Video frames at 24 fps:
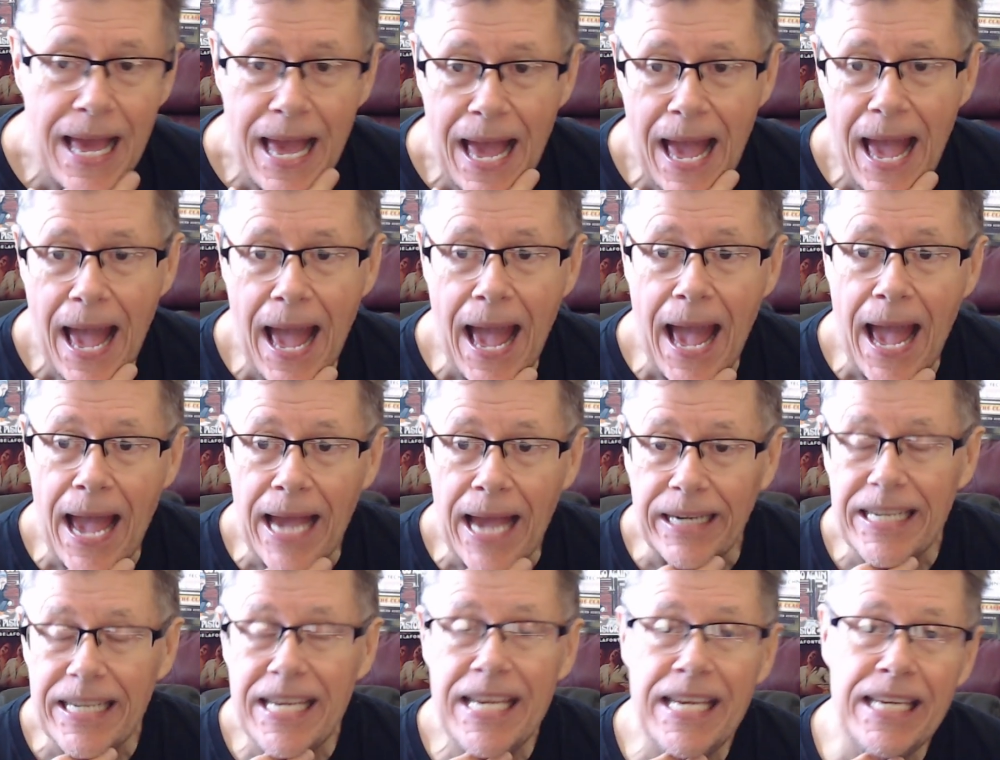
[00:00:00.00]
And
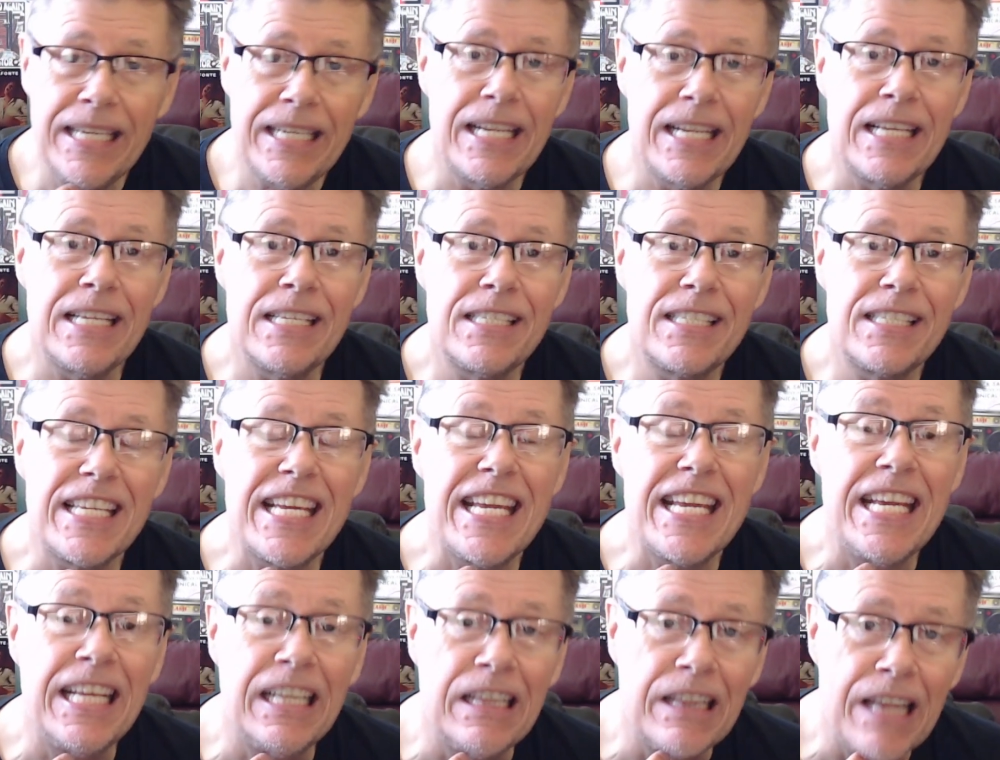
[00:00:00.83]
it is
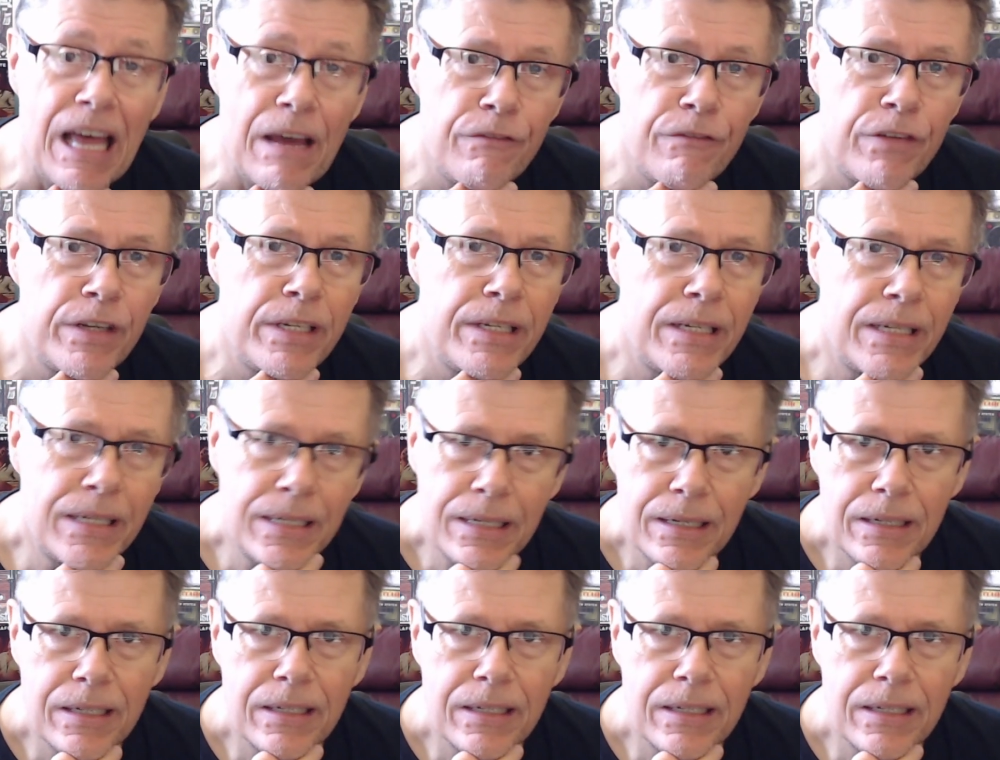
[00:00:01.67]
11